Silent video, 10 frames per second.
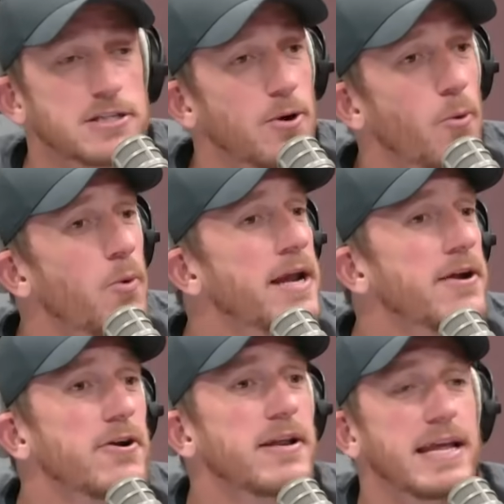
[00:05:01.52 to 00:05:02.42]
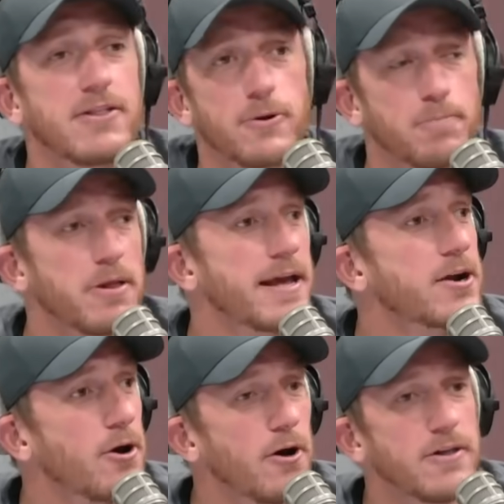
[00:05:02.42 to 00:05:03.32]
a weird either play
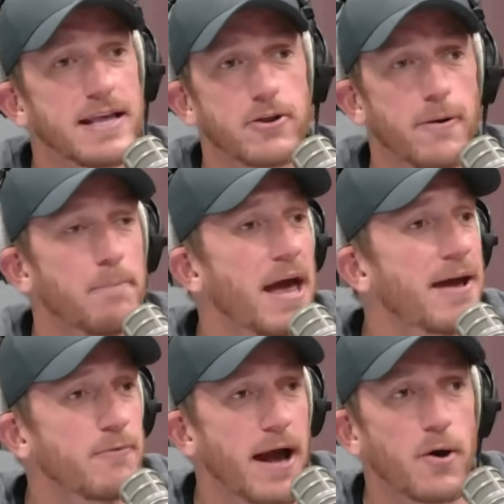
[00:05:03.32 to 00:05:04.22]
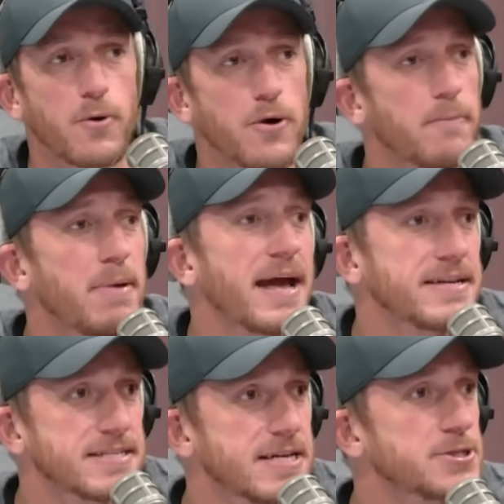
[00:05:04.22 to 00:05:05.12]
call, either a bad route or a bad
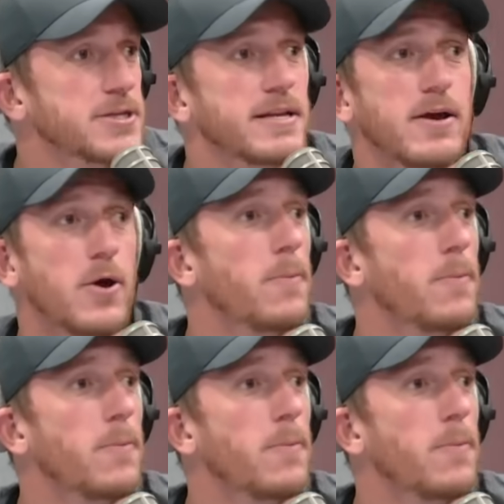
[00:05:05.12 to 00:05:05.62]
decision.